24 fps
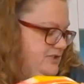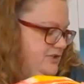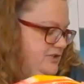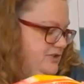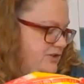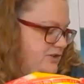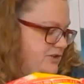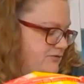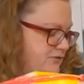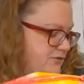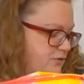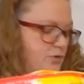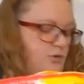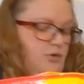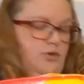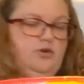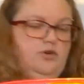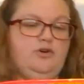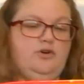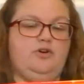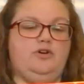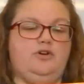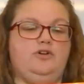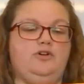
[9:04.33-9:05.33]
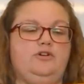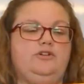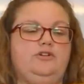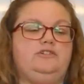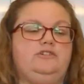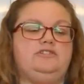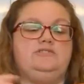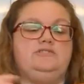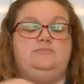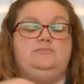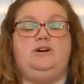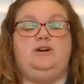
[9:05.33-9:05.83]
good for
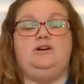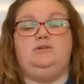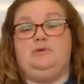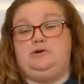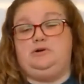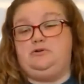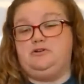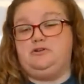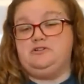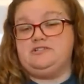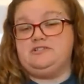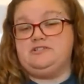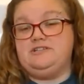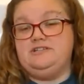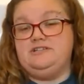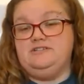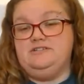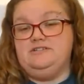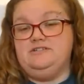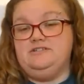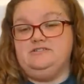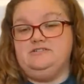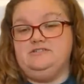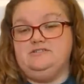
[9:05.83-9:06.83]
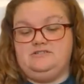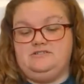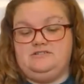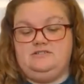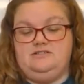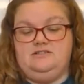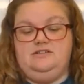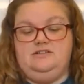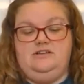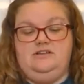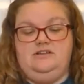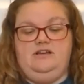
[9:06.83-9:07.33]
small motor
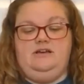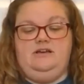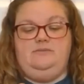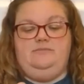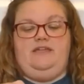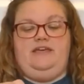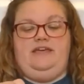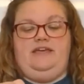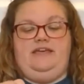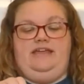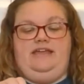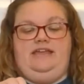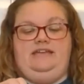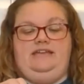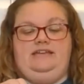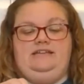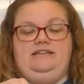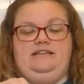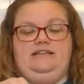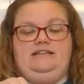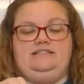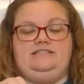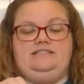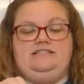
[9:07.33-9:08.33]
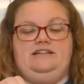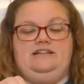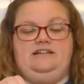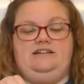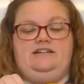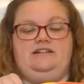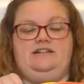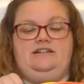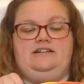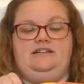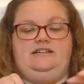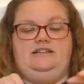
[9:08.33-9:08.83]
skills, that hand
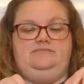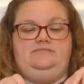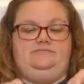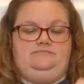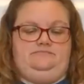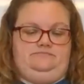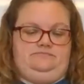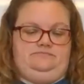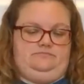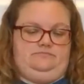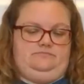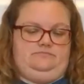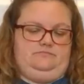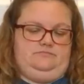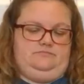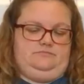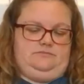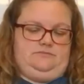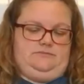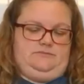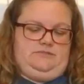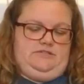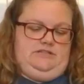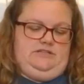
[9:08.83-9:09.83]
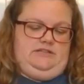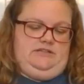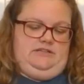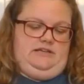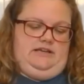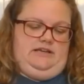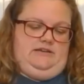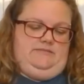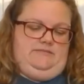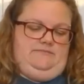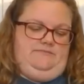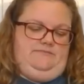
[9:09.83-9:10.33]
dexterity. I think
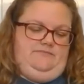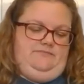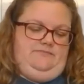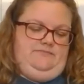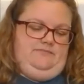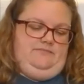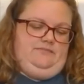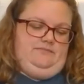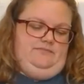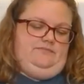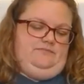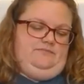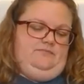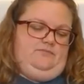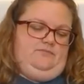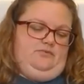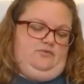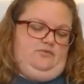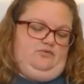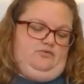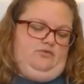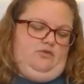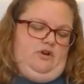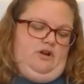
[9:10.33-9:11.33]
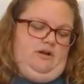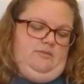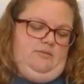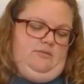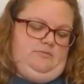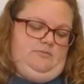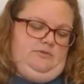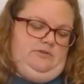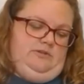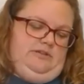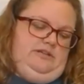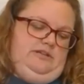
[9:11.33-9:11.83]
I
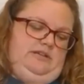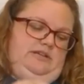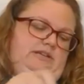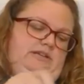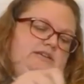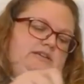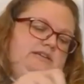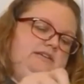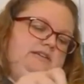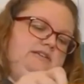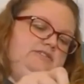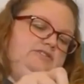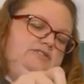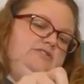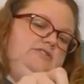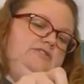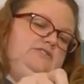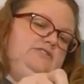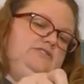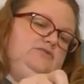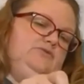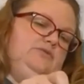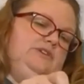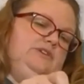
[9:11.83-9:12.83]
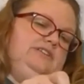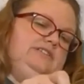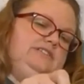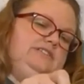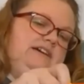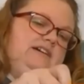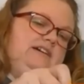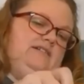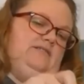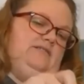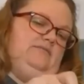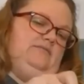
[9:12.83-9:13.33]
probably should have squeezed
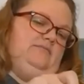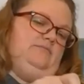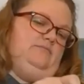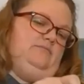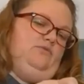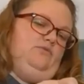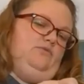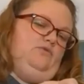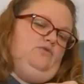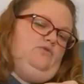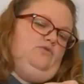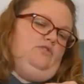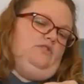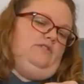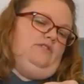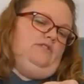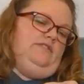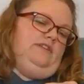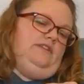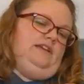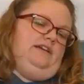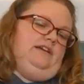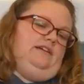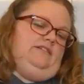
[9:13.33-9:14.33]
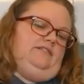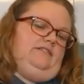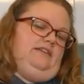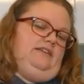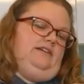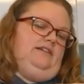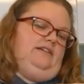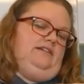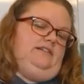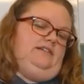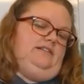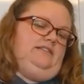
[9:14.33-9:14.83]
out more of the air
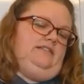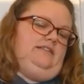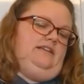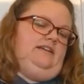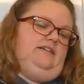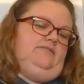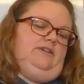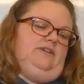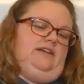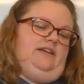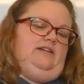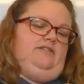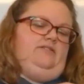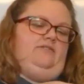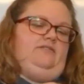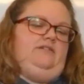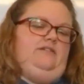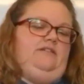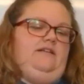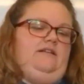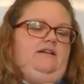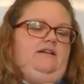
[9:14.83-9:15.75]
there. There we go.